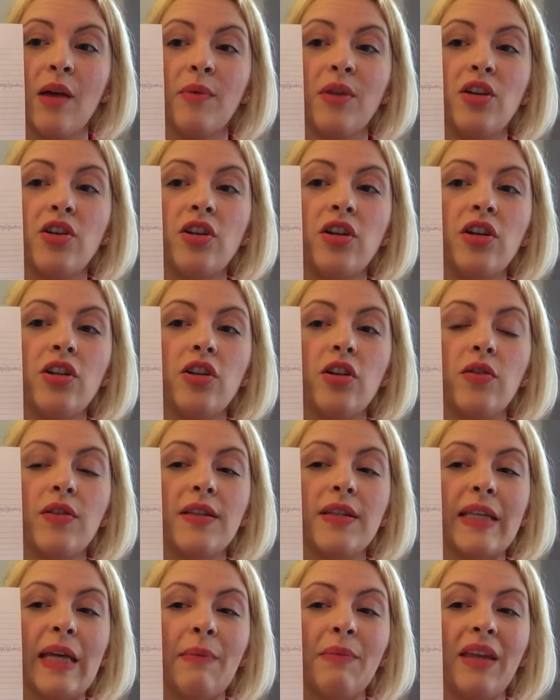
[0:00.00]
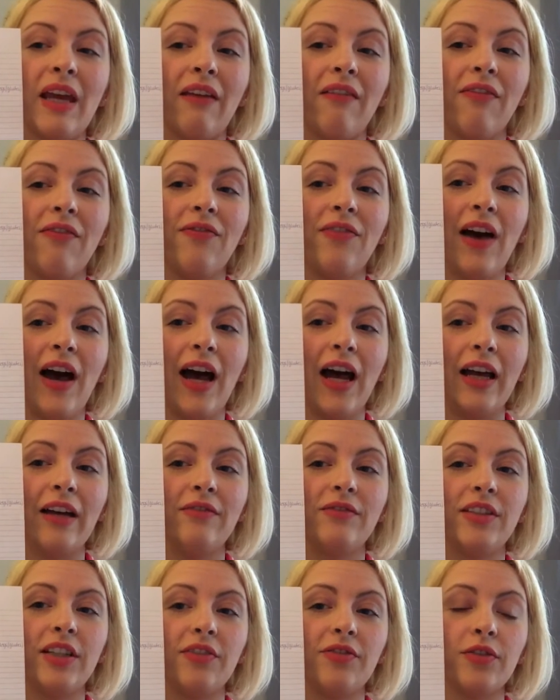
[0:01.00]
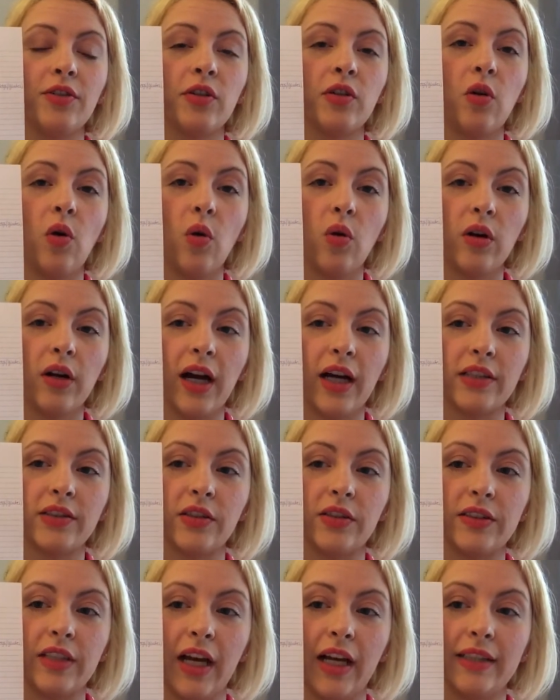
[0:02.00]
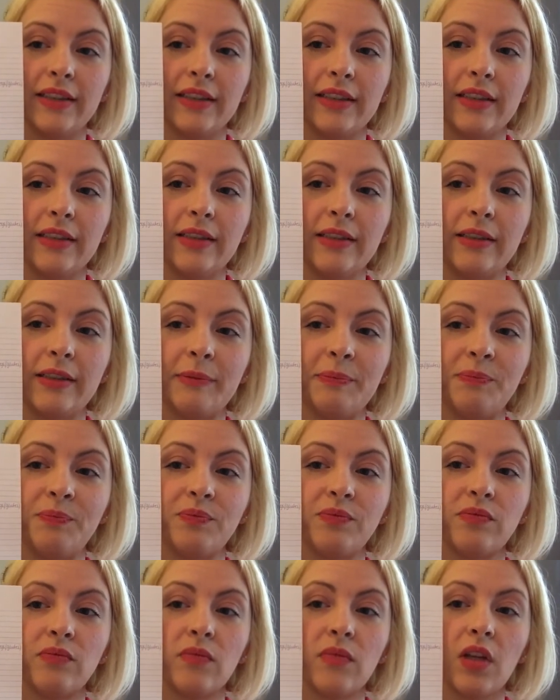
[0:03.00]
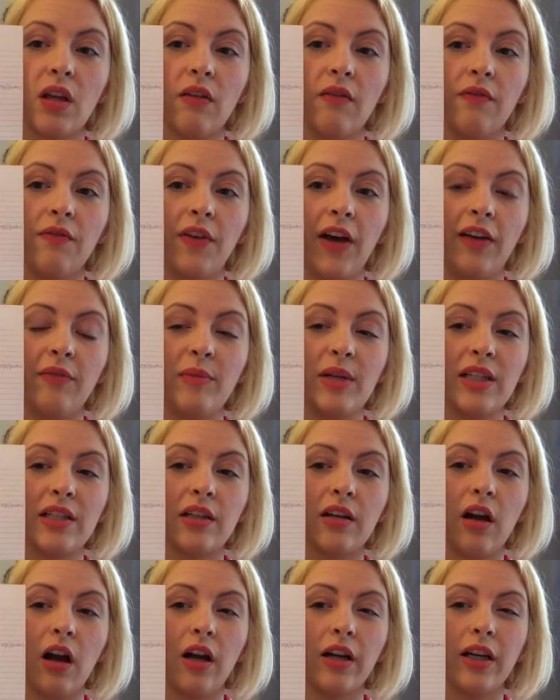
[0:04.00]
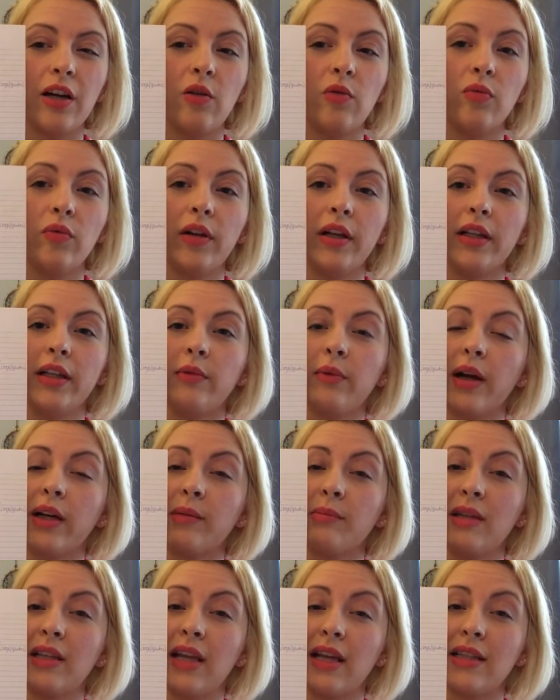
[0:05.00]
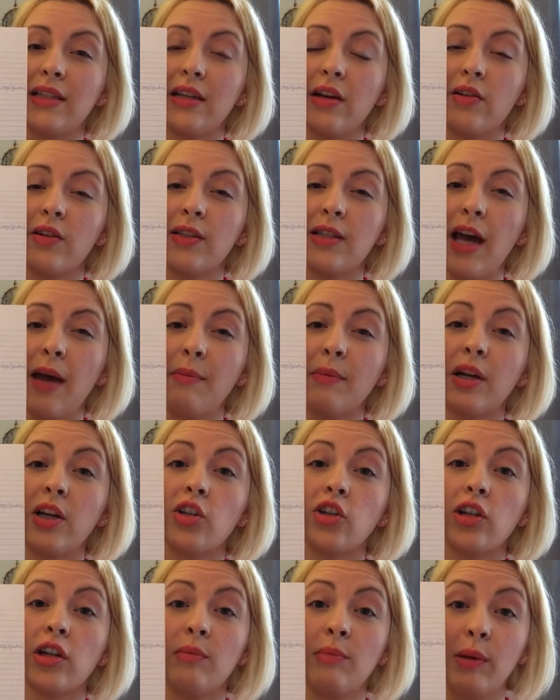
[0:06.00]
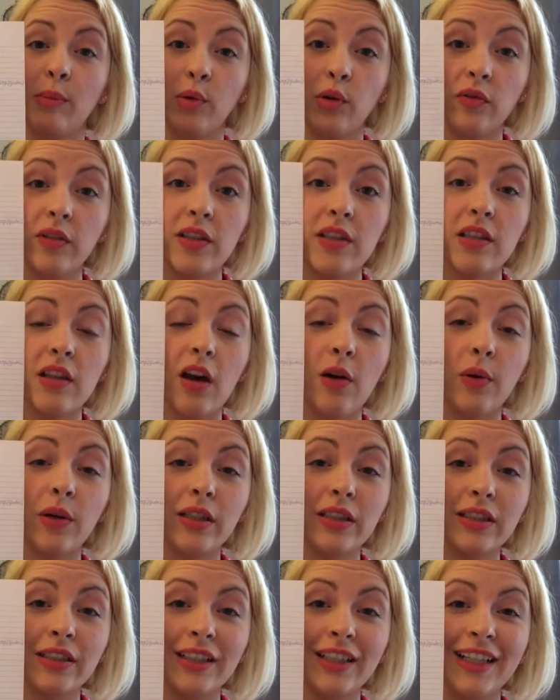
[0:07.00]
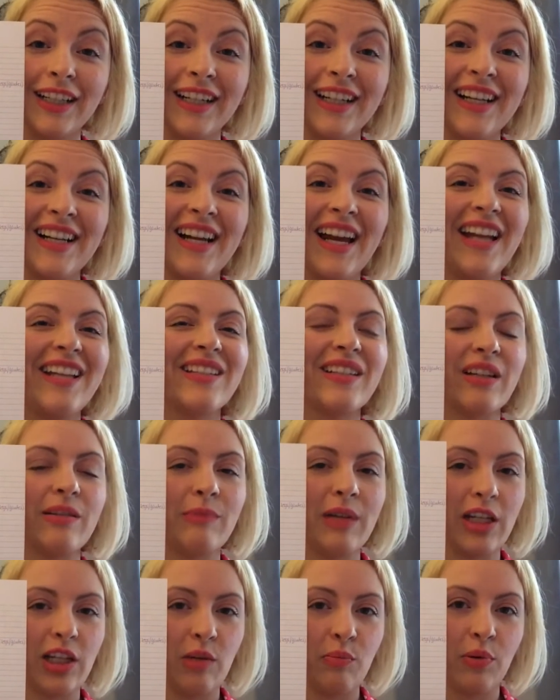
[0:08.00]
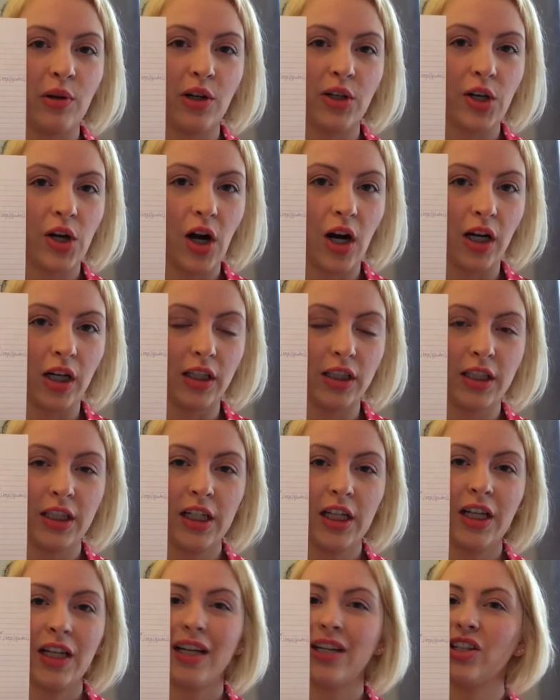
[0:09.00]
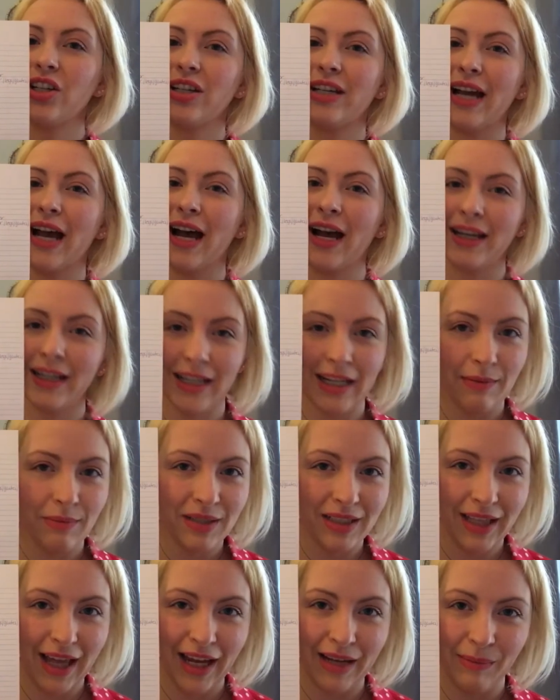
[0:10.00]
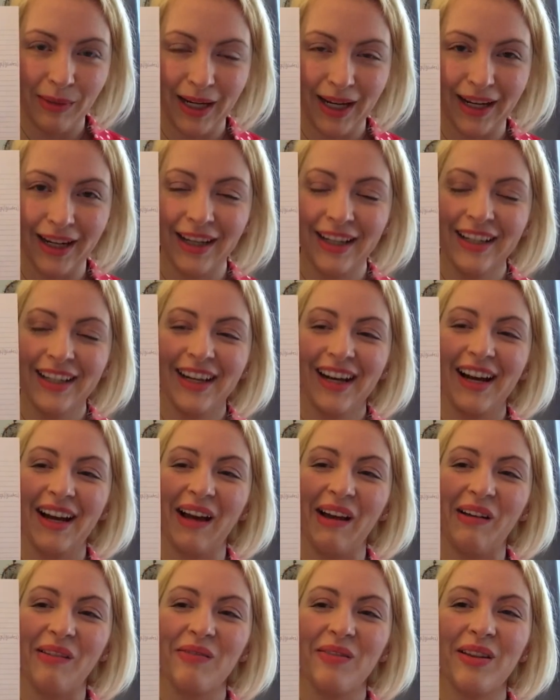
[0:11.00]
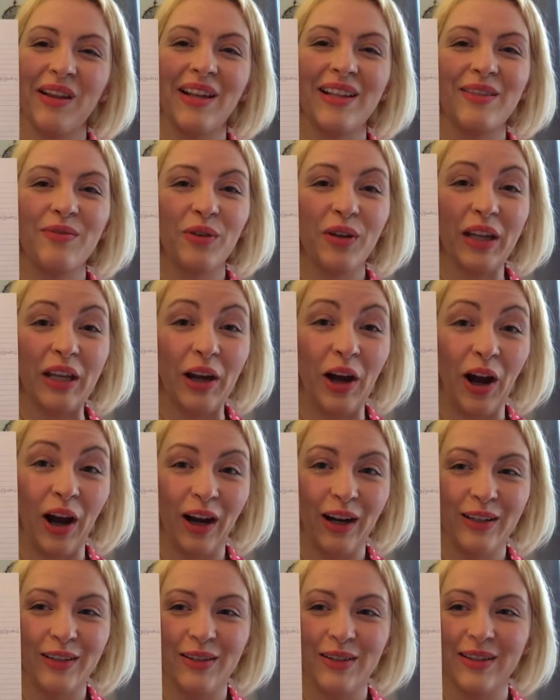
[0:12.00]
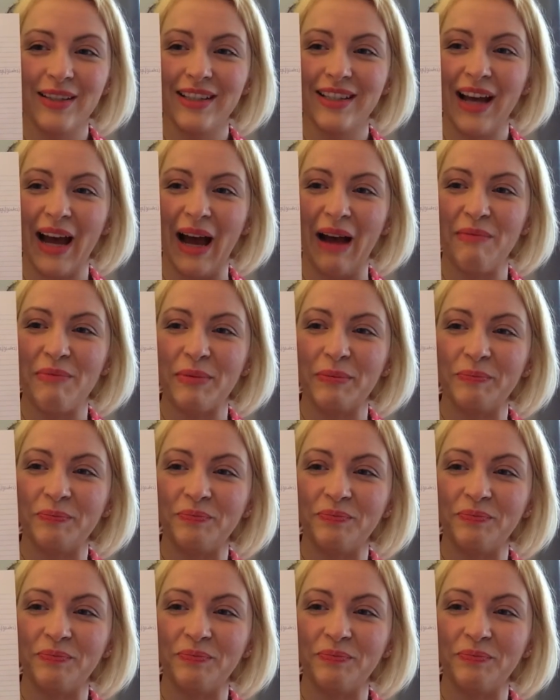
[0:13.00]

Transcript: Then you're going to do the same thing, 5 different core exercises. 5 minutes of cardio. Really recommend that stair step because you're going to be moving slower and it's going to make you push hard because you got to keep climbing. And it's really hard to stop.